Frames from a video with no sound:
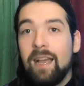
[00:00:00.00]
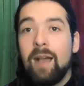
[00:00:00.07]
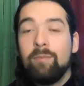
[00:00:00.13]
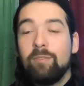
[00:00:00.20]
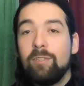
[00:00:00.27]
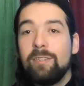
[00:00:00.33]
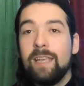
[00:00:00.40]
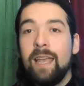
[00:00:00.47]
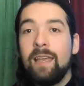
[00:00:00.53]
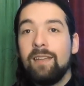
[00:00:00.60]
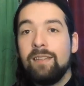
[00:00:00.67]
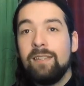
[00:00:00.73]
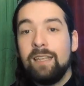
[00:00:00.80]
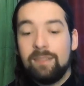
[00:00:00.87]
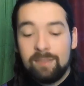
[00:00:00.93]
I'm just
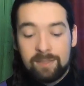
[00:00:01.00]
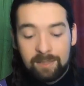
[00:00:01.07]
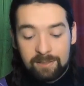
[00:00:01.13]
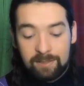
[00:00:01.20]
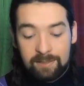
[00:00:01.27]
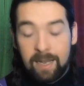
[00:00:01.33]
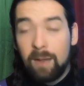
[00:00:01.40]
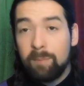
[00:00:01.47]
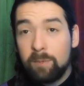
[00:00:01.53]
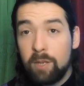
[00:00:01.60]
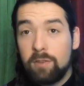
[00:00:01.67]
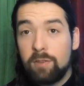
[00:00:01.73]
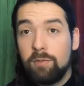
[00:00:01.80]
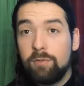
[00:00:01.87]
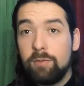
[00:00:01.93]
saying that this is how I'm
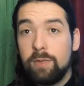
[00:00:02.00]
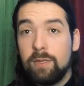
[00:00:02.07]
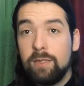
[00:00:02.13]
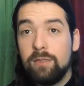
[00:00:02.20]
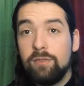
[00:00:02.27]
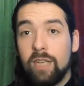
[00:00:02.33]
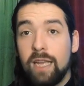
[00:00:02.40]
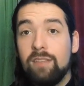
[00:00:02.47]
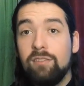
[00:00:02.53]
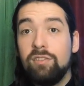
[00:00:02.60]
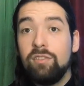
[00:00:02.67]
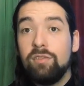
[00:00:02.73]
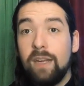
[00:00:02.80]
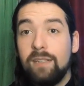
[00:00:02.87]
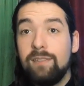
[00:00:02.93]
going to change
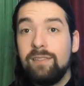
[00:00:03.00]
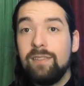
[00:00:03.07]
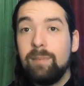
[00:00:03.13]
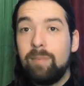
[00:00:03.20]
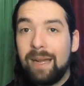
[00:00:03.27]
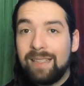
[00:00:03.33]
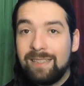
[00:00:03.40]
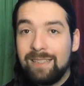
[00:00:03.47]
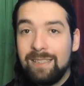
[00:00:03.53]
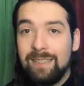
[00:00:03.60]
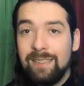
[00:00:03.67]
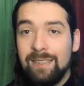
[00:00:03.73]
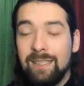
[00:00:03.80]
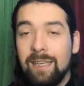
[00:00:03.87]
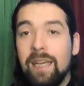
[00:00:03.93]
and write the
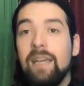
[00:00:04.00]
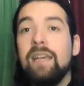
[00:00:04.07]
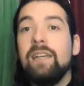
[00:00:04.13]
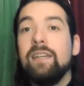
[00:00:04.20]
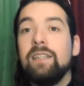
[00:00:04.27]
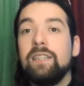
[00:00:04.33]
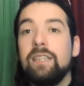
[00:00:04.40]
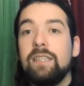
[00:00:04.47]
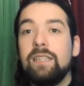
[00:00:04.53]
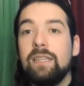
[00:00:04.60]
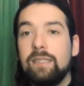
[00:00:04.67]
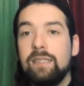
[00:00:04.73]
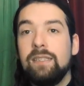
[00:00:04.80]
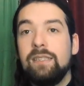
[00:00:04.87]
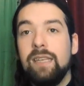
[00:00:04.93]
pattern so
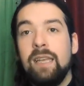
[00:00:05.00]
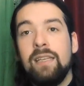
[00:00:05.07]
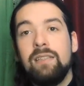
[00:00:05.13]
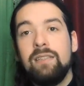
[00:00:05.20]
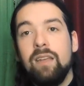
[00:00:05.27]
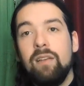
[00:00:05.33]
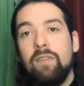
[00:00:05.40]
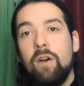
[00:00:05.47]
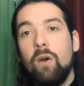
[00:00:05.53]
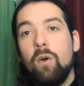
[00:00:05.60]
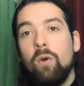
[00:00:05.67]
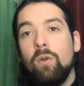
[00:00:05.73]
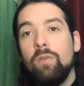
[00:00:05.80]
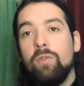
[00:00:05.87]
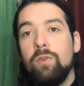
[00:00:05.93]
that it's easier for
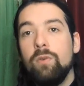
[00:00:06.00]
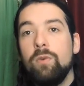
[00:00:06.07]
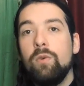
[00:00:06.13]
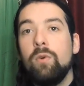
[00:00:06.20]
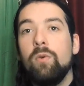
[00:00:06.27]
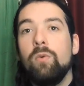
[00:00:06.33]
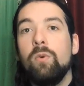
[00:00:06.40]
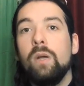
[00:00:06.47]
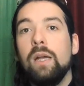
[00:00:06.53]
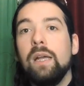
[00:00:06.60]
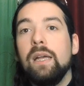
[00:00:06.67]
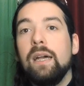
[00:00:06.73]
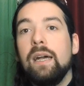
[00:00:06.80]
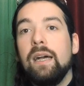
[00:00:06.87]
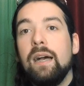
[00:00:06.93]
all of you who
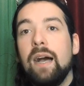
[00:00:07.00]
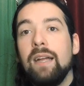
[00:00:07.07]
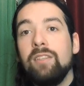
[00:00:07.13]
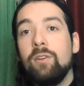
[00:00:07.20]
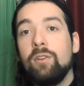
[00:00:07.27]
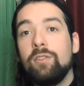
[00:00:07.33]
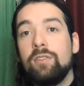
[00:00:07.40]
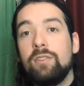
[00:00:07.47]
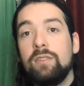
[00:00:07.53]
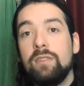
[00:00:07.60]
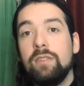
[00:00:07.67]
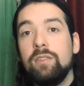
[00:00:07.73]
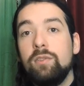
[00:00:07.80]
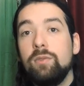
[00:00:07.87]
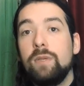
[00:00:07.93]
are not
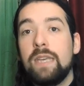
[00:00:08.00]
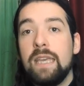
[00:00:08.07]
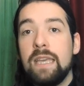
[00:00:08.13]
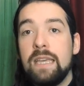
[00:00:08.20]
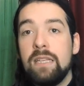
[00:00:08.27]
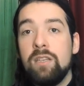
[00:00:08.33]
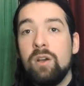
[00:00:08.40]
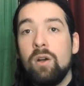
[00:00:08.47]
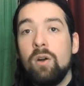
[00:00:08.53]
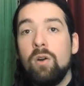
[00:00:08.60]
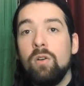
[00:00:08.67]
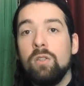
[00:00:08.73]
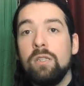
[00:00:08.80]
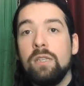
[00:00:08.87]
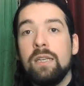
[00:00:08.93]
too keen
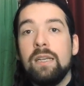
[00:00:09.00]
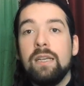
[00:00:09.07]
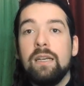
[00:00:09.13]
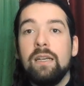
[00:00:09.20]
on